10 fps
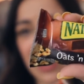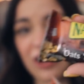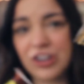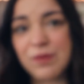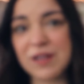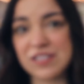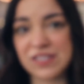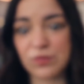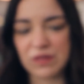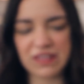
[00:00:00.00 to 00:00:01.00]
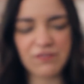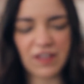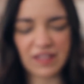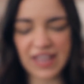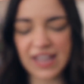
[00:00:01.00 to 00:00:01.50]
to get hungry because they're really
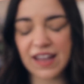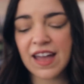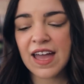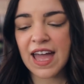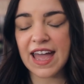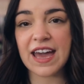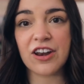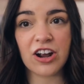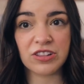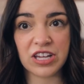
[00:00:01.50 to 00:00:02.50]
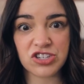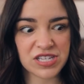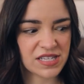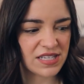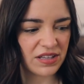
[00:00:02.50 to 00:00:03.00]
filling and our lunch
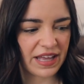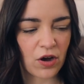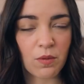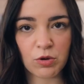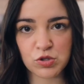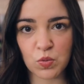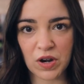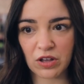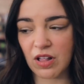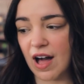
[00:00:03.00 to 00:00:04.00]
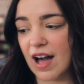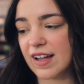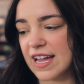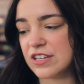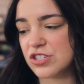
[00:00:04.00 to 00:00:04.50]
isn't till like almost one
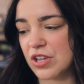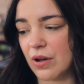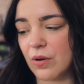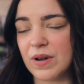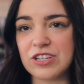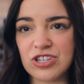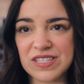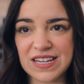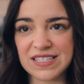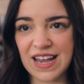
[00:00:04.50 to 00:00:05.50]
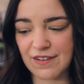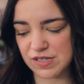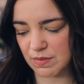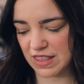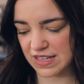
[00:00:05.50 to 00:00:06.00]
o'clock. And so it's just nice to have
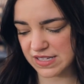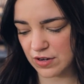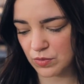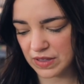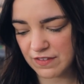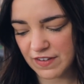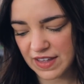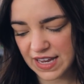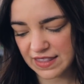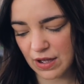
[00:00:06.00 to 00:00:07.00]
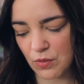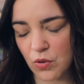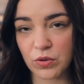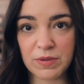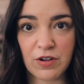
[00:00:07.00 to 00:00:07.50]
something that's like really really filling that will
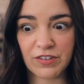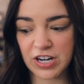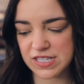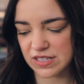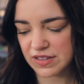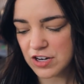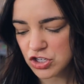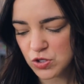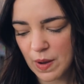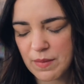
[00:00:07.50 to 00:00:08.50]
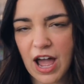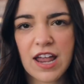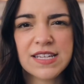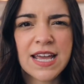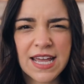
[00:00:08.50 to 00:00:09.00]
hold me over until lunch so I'm
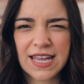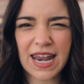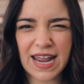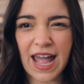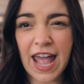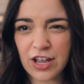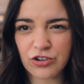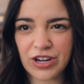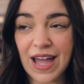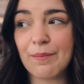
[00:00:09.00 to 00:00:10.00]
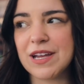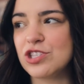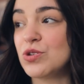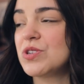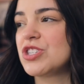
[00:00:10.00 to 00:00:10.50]
not getting hangry at my
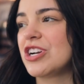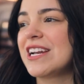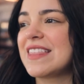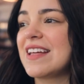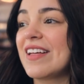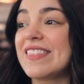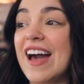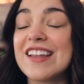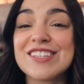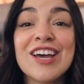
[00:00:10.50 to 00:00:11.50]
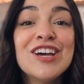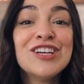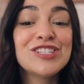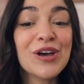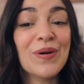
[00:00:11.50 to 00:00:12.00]
students or anything like that.
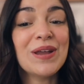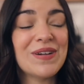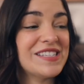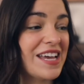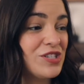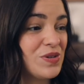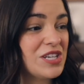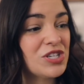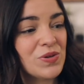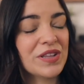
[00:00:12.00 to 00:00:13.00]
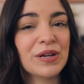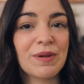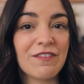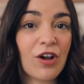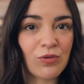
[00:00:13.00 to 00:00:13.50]
So anyways, I do need to do a little
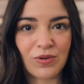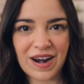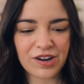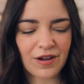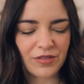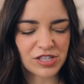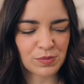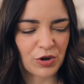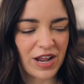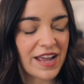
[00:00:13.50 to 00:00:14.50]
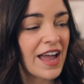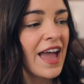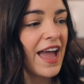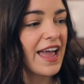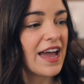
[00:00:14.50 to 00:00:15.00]
bit of running around this morning
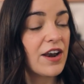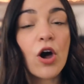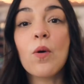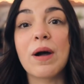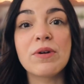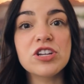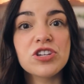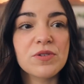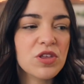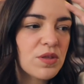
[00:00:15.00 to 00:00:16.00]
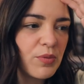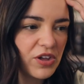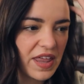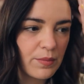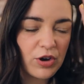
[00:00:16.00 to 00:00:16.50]
and oh, I wanna share with you the
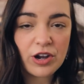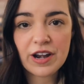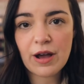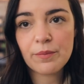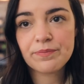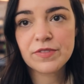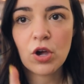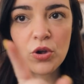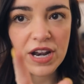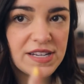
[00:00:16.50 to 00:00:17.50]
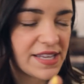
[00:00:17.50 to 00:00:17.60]
book that I'm reading right now. Hold on a